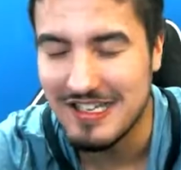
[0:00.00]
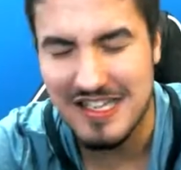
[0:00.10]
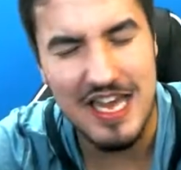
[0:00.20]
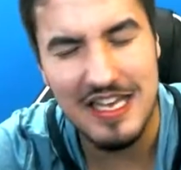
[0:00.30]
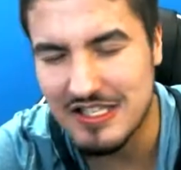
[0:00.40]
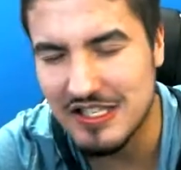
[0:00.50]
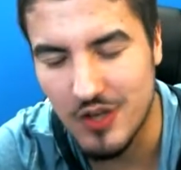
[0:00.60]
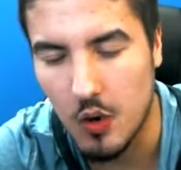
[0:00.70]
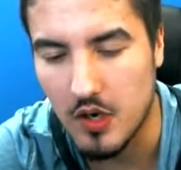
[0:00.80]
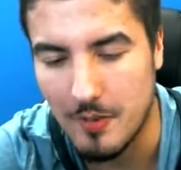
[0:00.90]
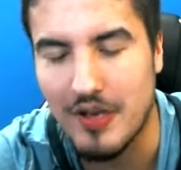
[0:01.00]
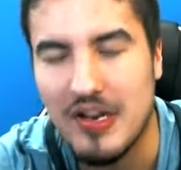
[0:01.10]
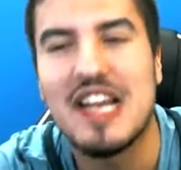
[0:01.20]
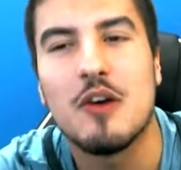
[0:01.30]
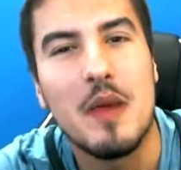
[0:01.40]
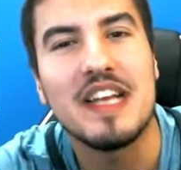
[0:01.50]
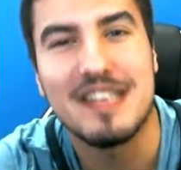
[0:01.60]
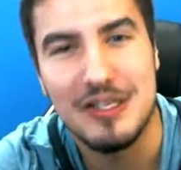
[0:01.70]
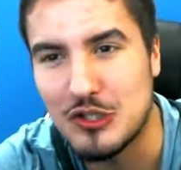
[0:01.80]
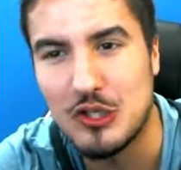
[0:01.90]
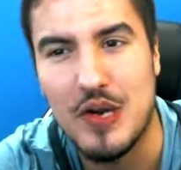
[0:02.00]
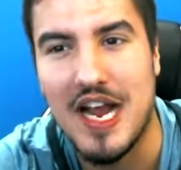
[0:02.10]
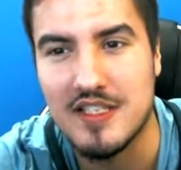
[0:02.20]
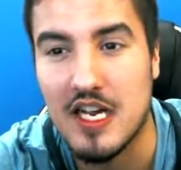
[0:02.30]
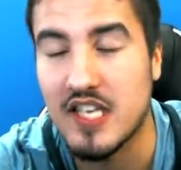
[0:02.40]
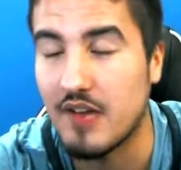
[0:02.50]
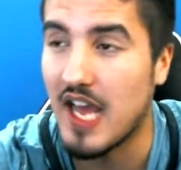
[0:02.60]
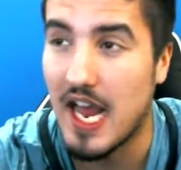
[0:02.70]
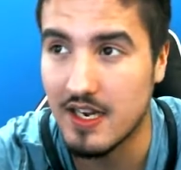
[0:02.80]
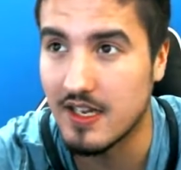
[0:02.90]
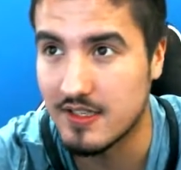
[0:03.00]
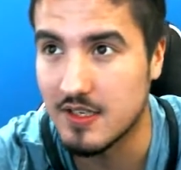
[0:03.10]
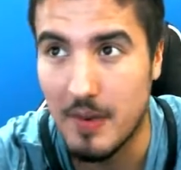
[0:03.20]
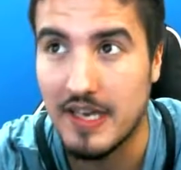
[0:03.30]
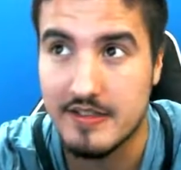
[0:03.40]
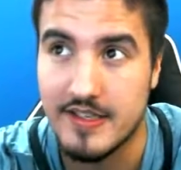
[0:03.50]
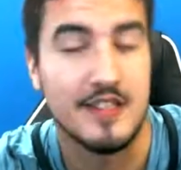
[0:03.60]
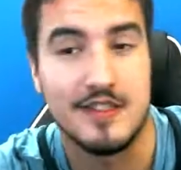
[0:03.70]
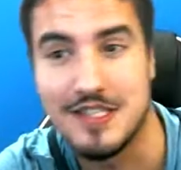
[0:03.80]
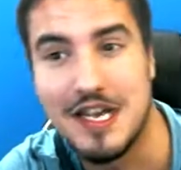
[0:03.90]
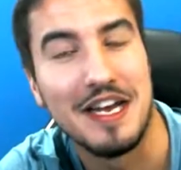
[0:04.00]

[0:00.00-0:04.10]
th- just don't worry about it. Guys, it will make sense to you guys, I just have to edit it to make sense,